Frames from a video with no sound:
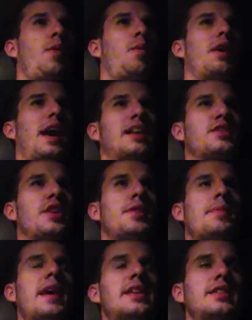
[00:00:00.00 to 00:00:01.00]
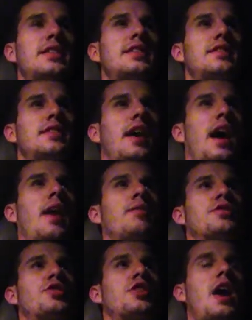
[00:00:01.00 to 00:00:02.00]
When I saw the Macy's, I
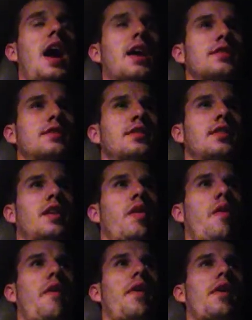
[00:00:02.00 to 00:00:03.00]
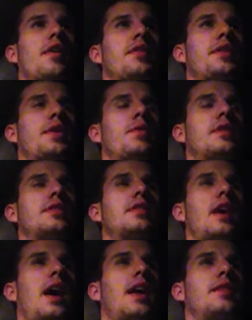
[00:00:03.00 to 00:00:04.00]
was shocked. There was,
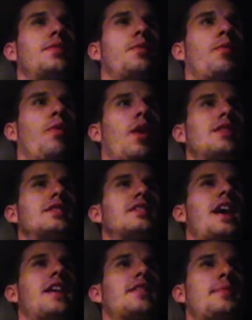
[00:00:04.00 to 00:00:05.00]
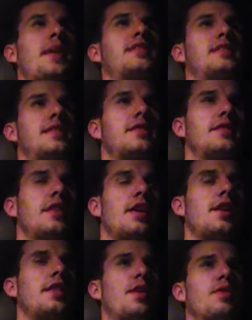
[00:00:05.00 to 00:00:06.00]
on one side of the Macy's,
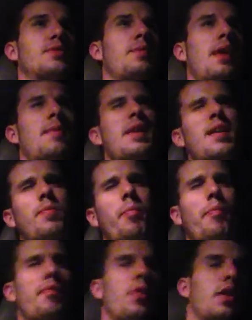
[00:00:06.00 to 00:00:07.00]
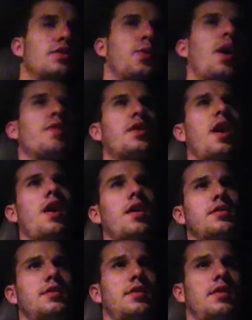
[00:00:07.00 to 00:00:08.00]
there was maybe 12
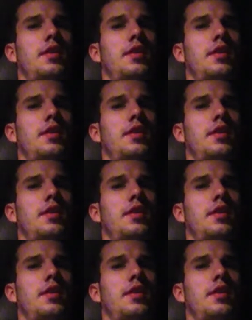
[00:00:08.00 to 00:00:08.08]
cars.